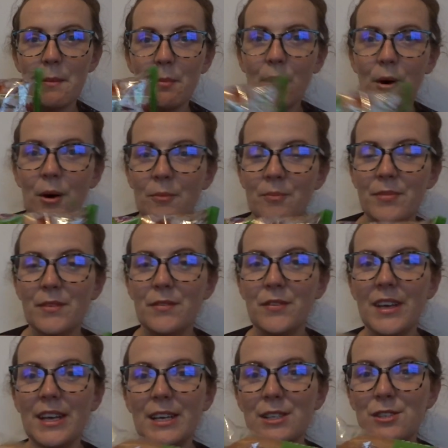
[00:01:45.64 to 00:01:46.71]
But
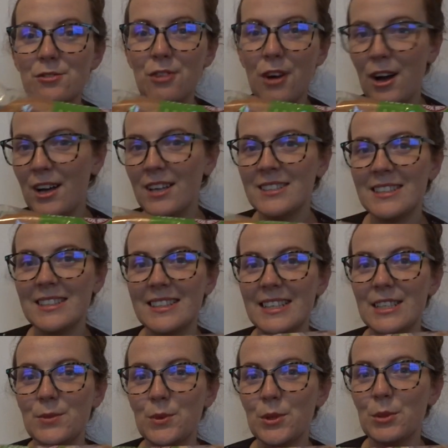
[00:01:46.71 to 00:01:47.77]
fingers crossed,
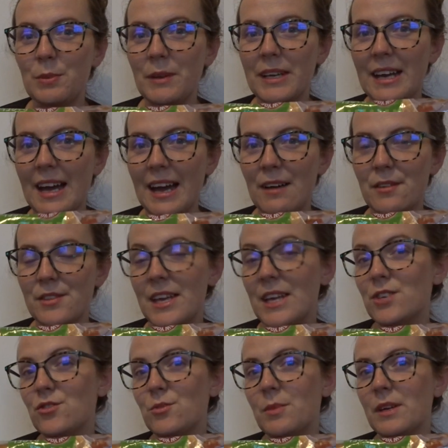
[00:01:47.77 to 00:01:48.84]
these will be a healthy
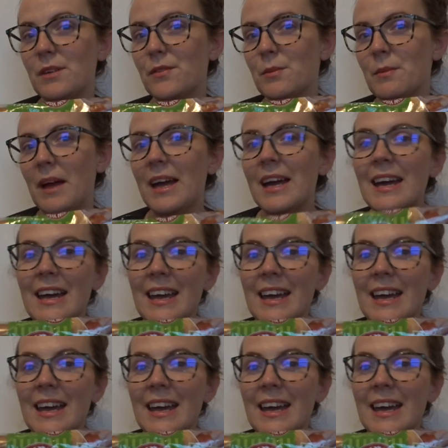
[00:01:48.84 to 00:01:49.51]
extra B for me.